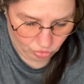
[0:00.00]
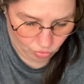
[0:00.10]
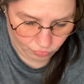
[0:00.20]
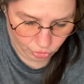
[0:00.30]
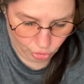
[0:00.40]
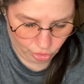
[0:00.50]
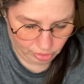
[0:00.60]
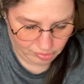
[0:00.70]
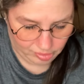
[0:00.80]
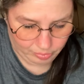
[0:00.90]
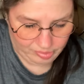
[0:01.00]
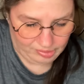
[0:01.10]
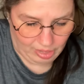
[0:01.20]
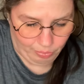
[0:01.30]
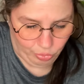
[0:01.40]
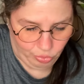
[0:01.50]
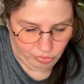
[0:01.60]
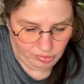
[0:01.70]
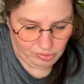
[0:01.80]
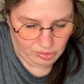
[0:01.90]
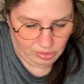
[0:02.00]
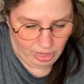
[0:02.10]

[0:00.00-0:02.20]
over some samples,